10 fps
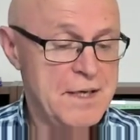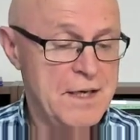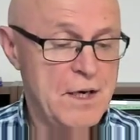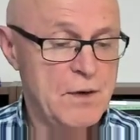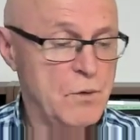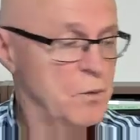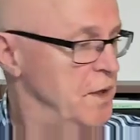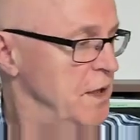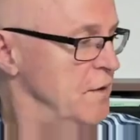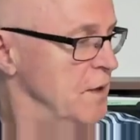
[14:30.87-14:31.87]
will
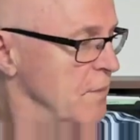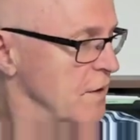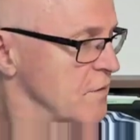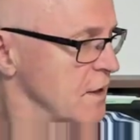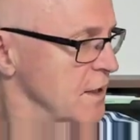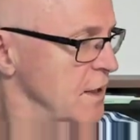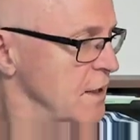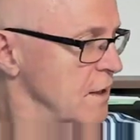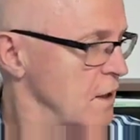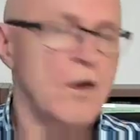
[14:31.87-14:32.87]
be the
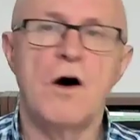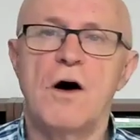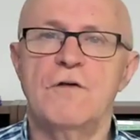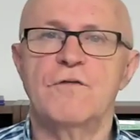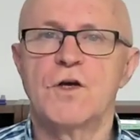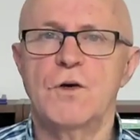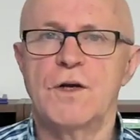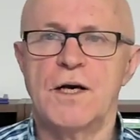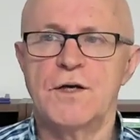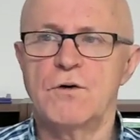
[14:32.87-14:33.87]
monthly live Q&A,